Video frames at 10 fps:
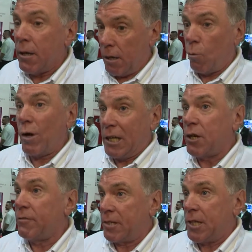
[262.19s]
look what
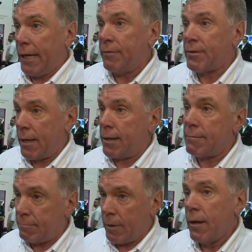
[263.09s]
you've achieved, and
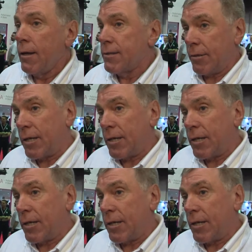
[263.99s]
so